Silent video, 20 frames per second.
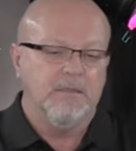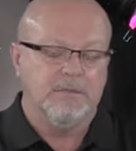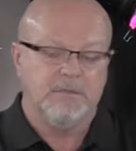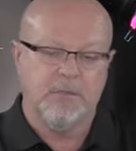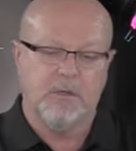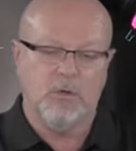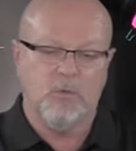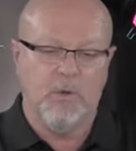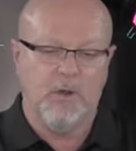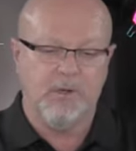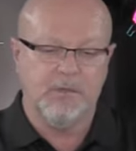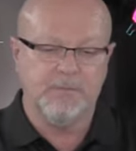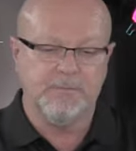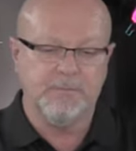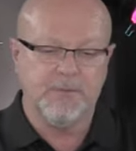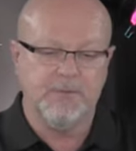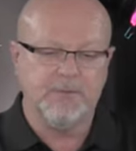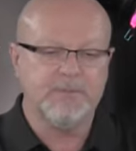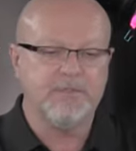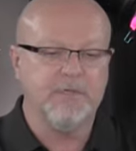So welcome
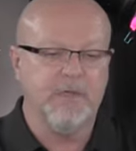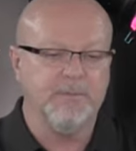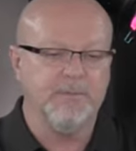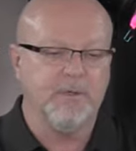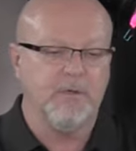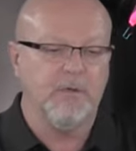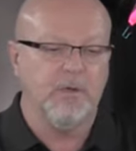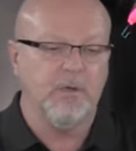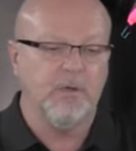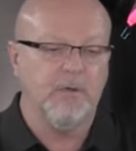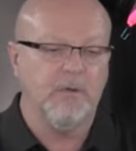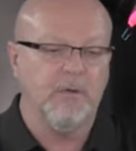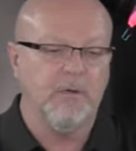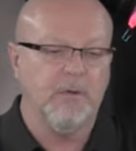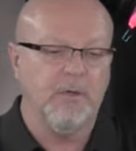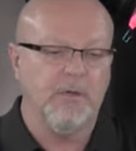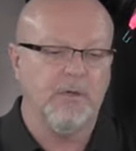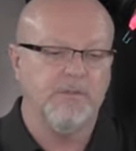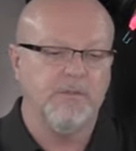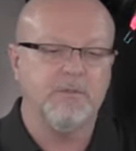to the seminar.
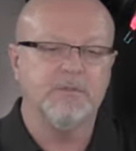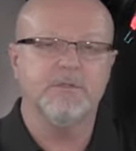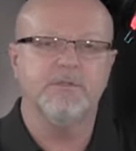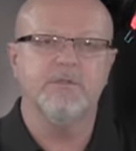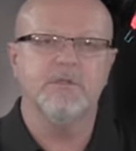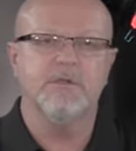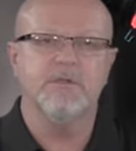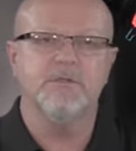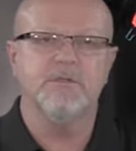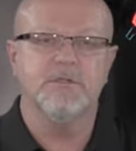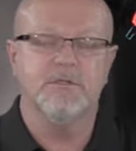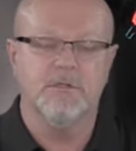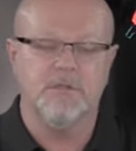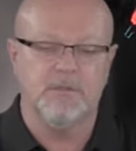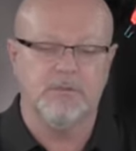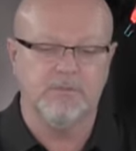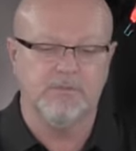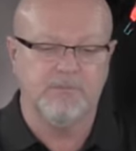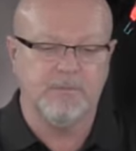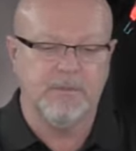Those of you that are
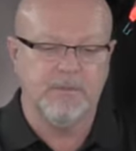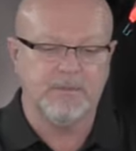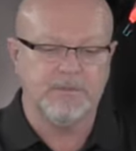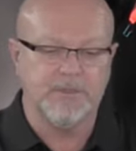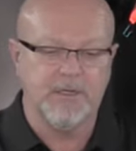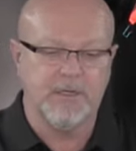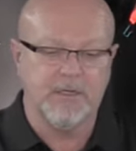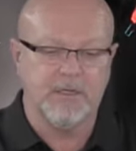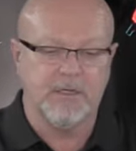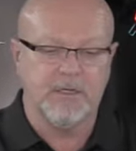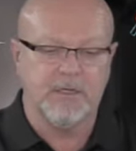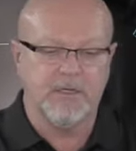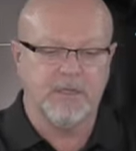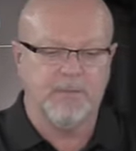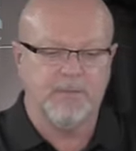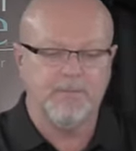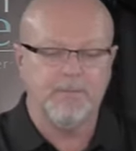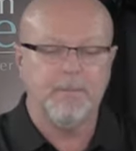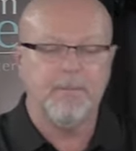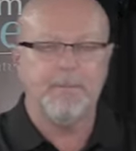still checking
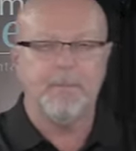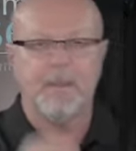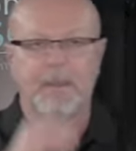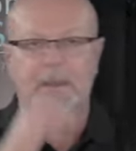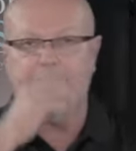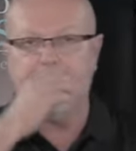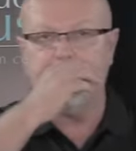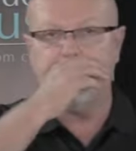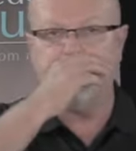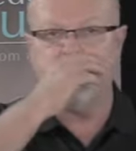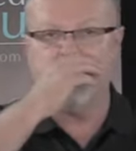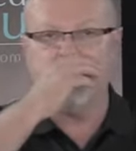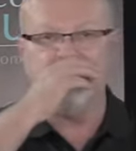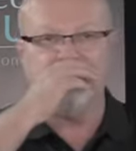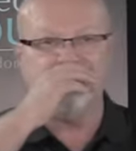in and